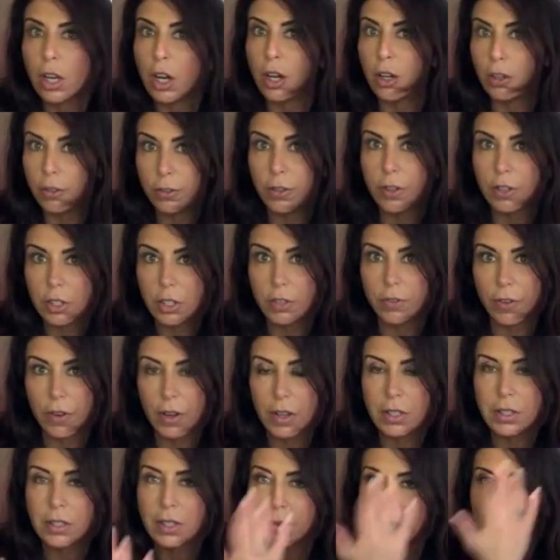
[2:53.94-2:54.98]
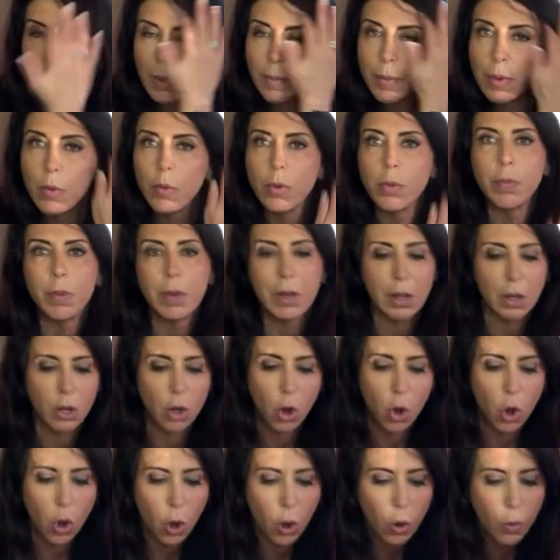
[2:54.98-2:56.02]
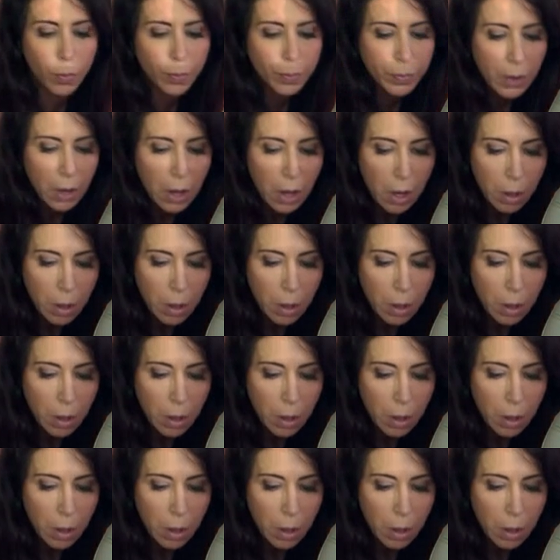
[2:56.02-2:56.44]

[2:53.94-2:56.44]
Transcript: of a device that maybe would be in a home.